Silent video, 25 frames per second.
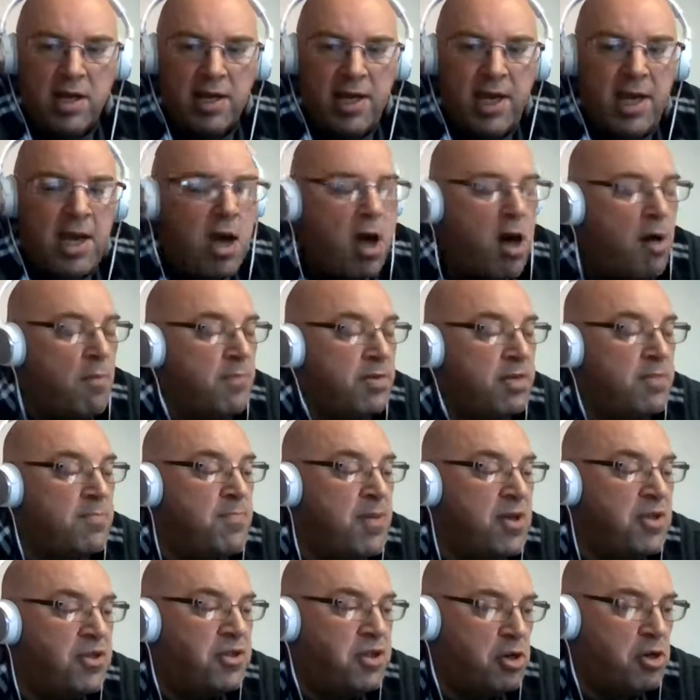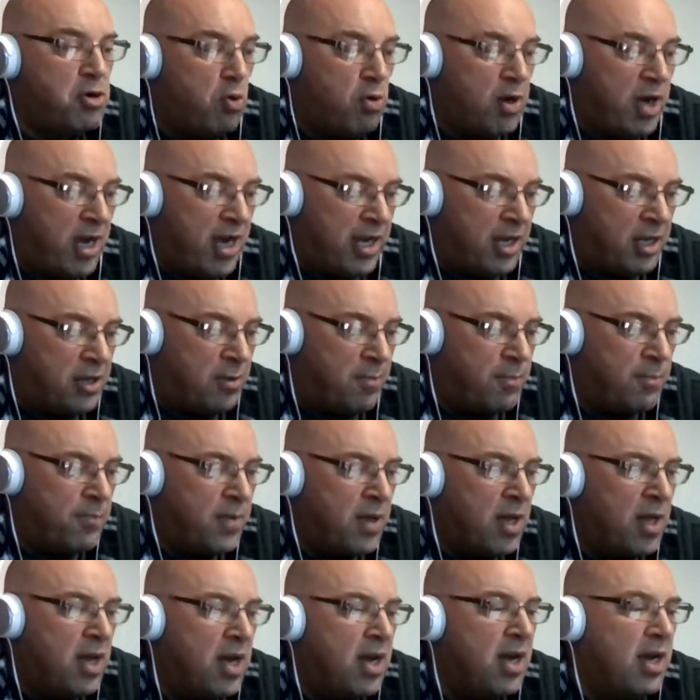King Arthur's mystical kingdom
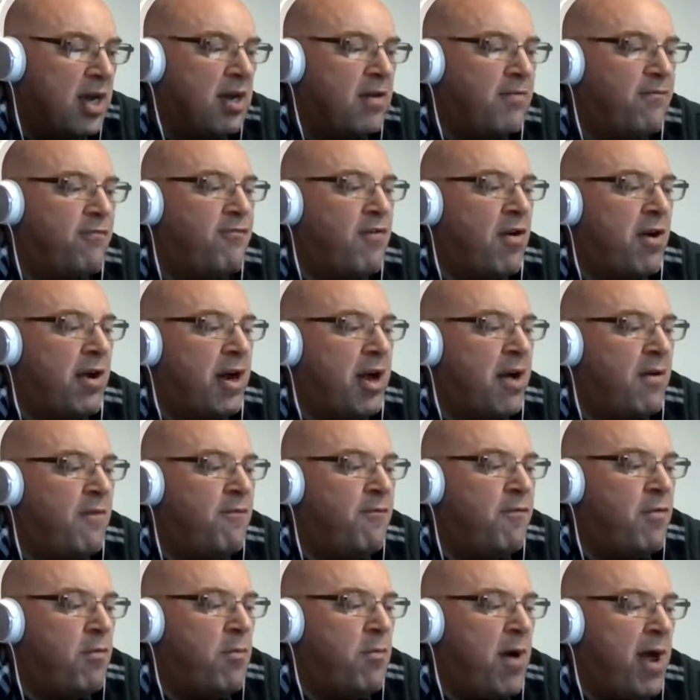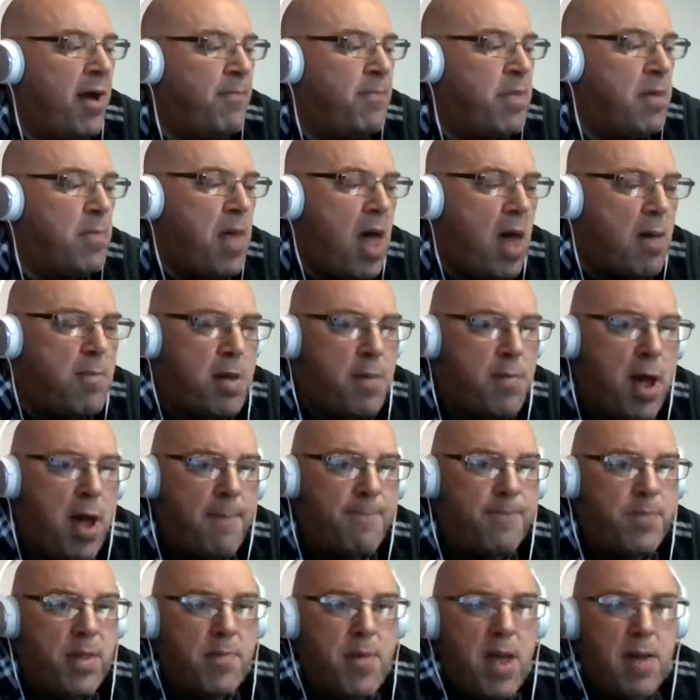might come from where
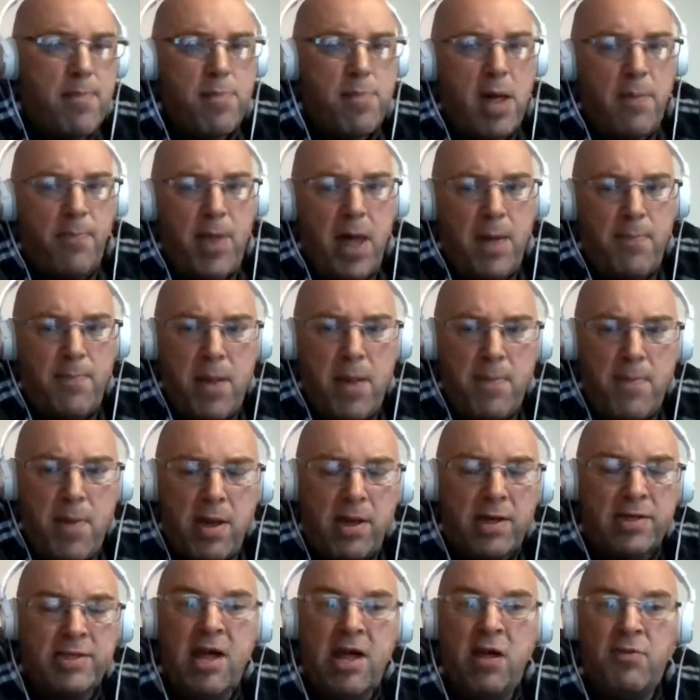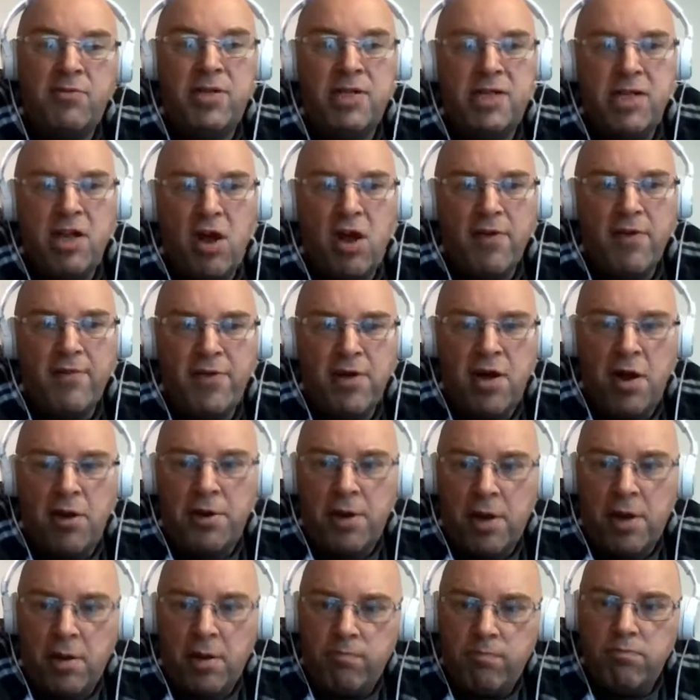that's his life,
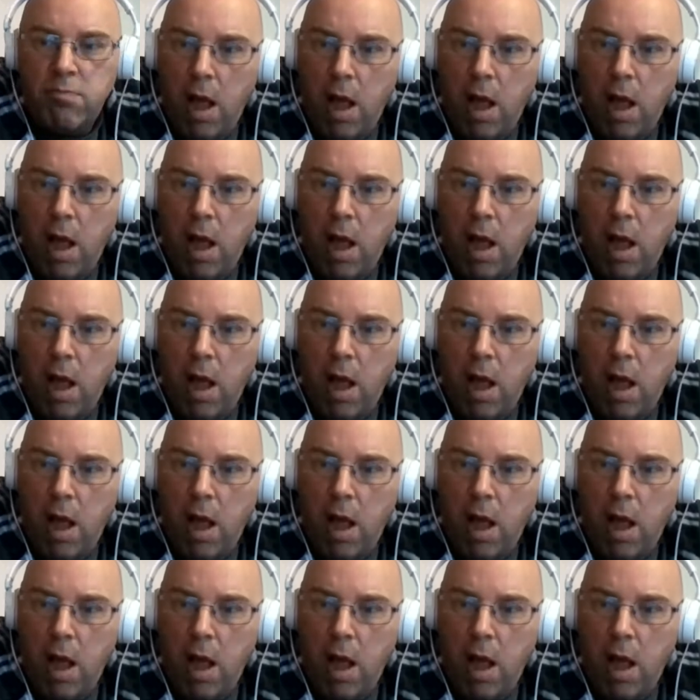can't you?